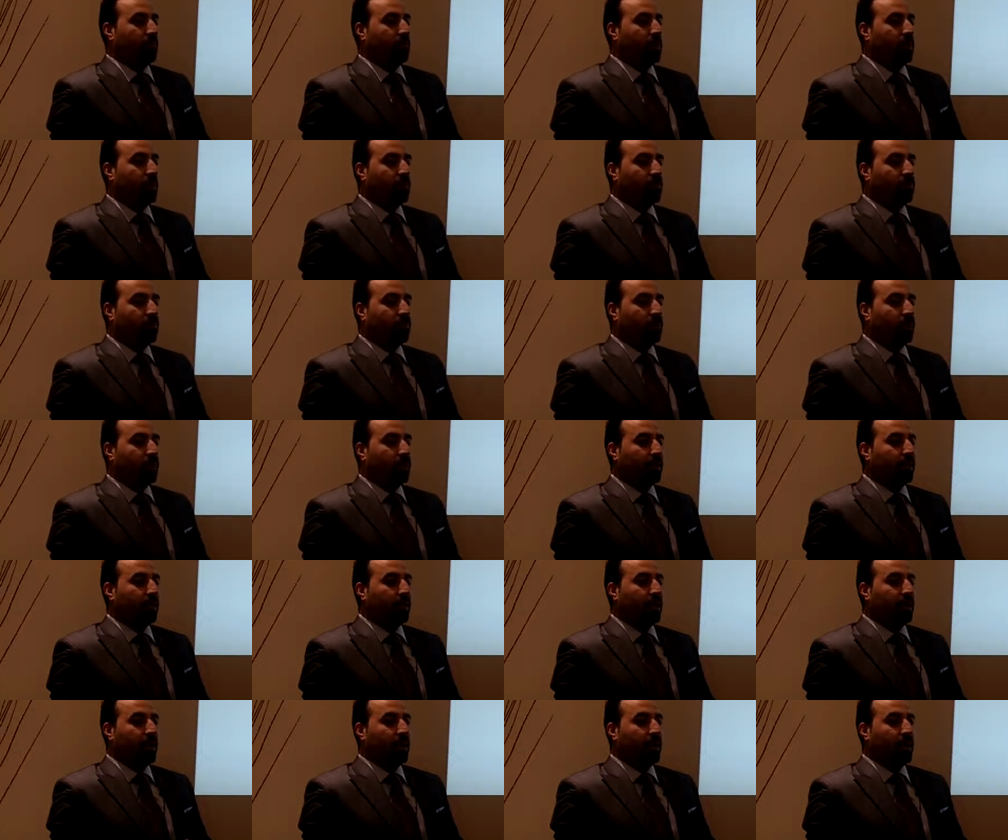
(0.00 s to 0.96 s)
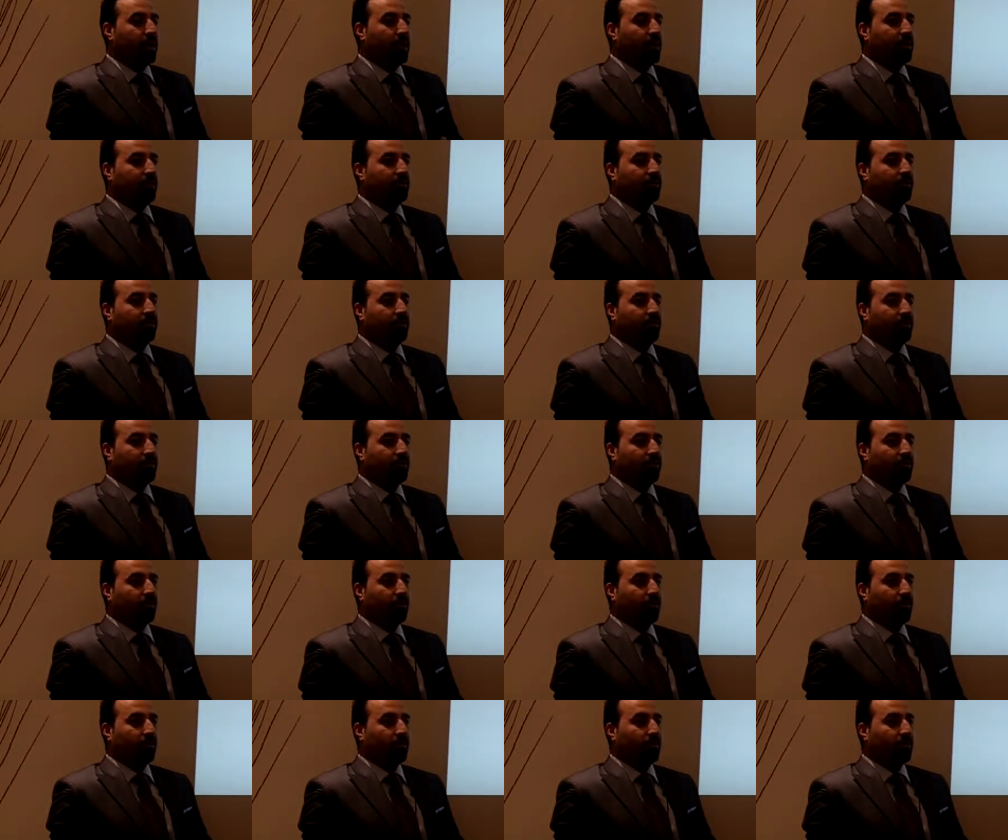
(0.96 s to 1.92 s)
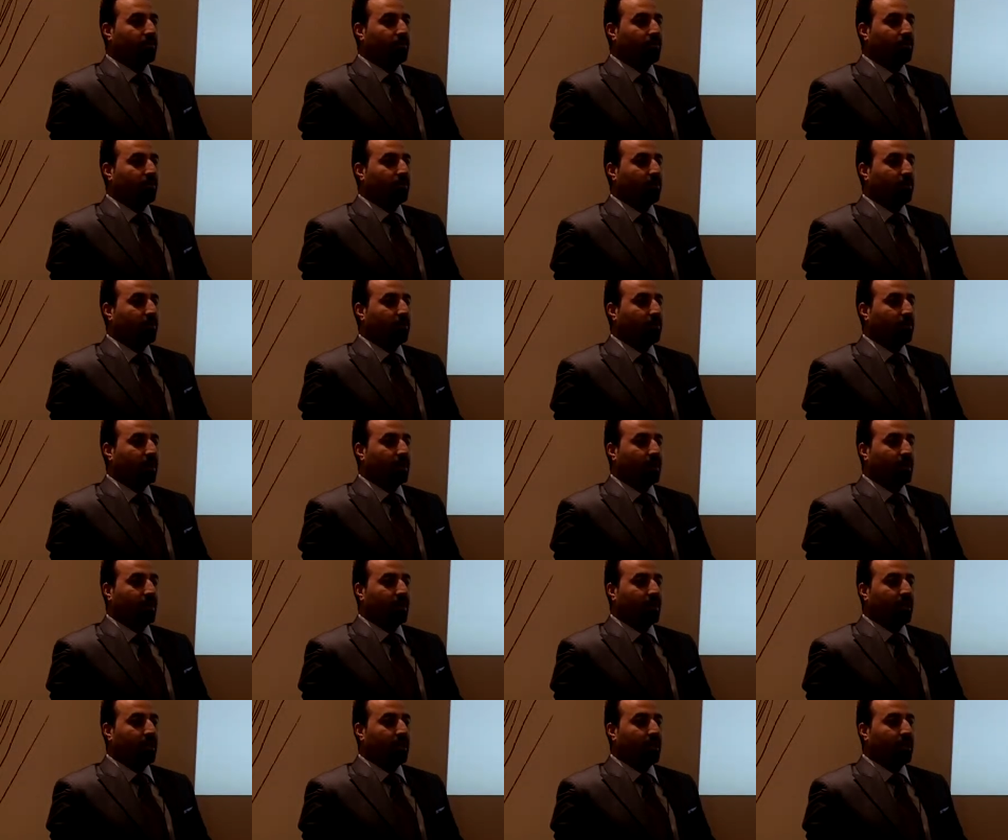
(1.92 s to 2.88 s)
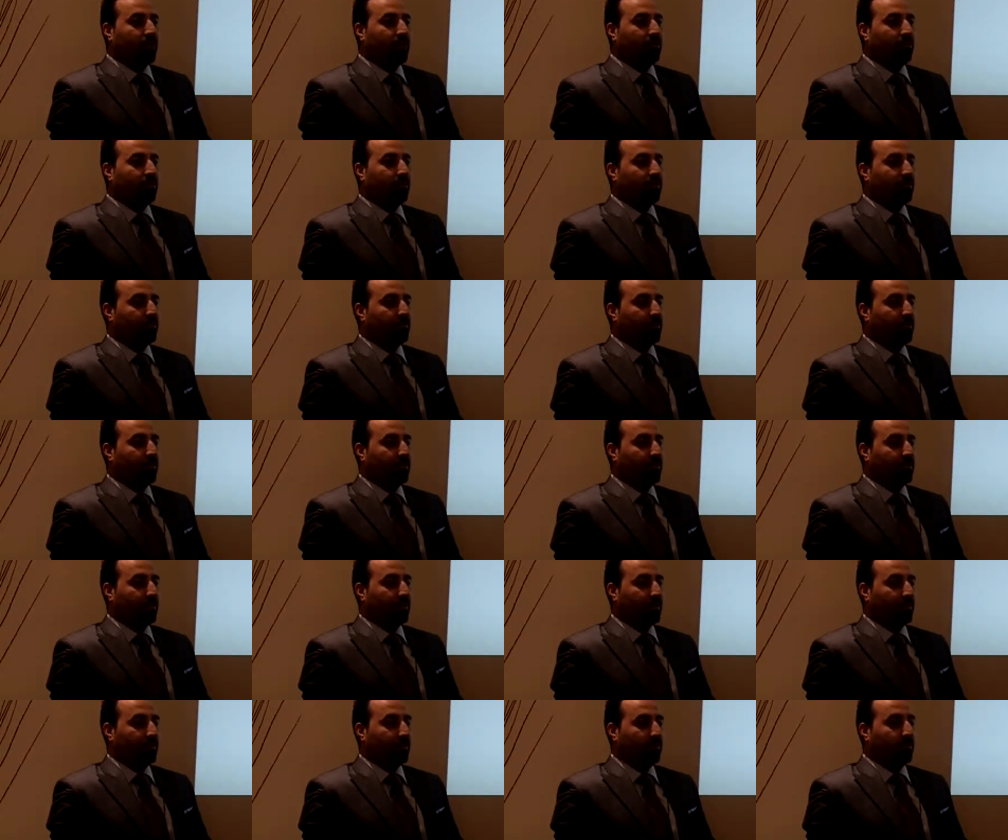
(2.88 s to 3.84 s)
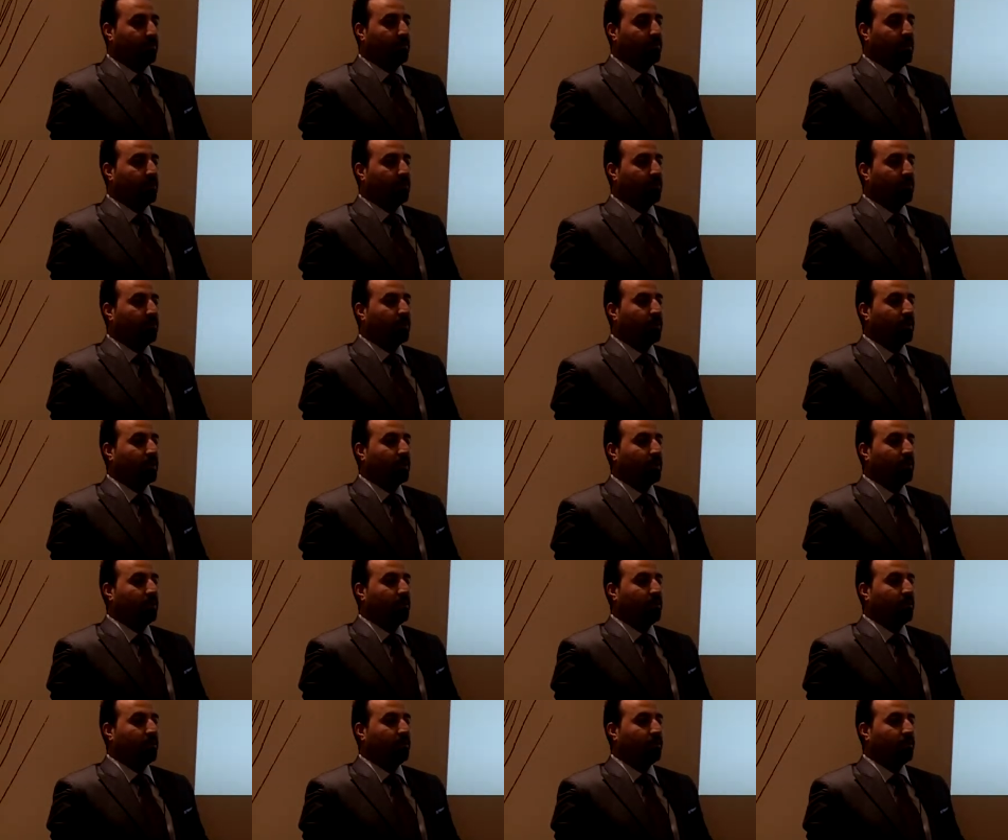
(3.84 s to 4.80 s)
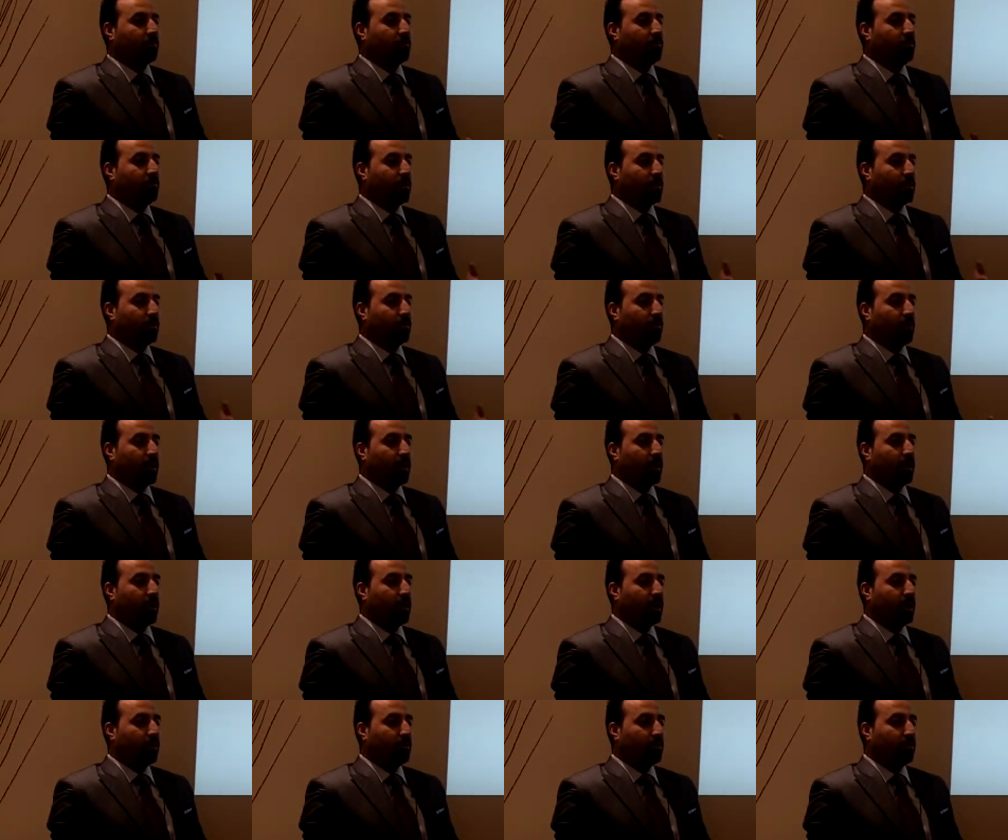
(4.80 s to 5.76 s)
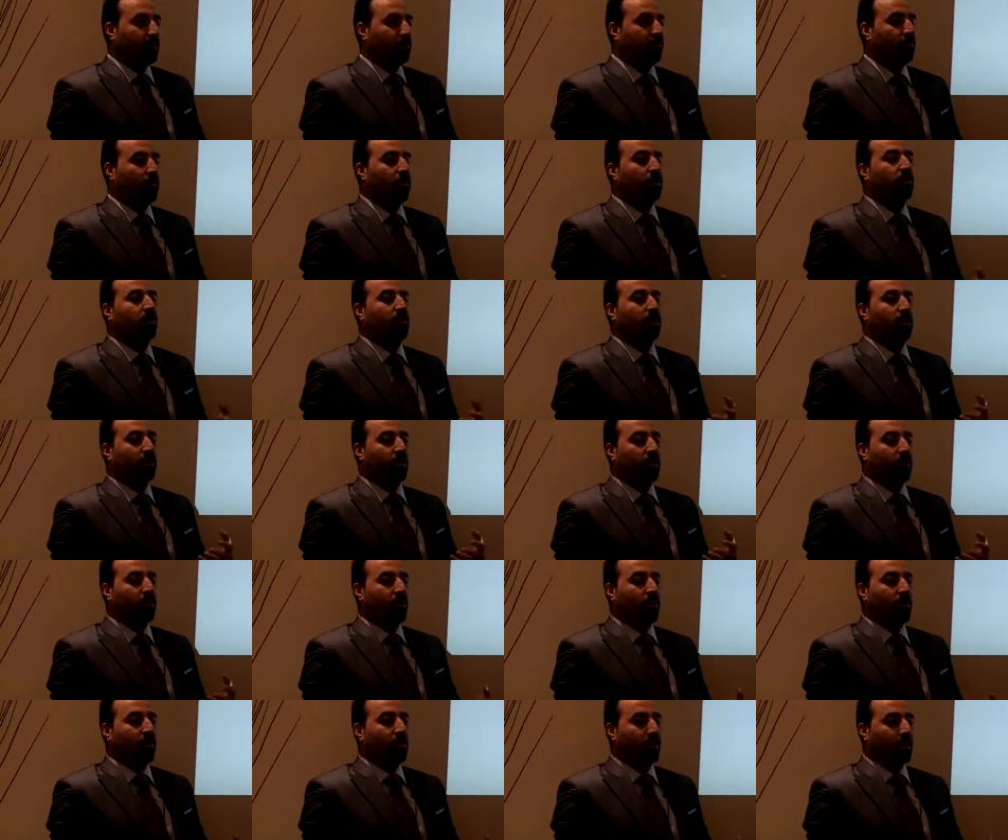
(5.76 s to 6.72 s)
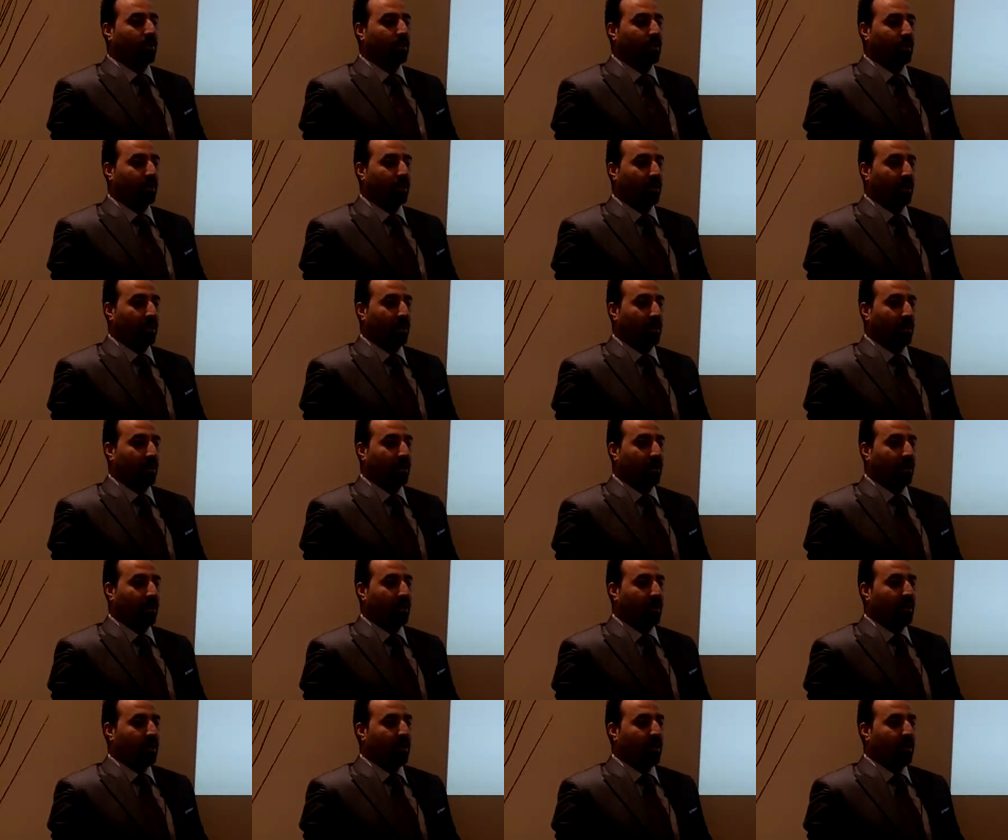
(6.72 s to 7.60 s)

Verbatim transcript: Prospecting is the bloodline of this business. Prospecting means picking up the phone and calling. Uh,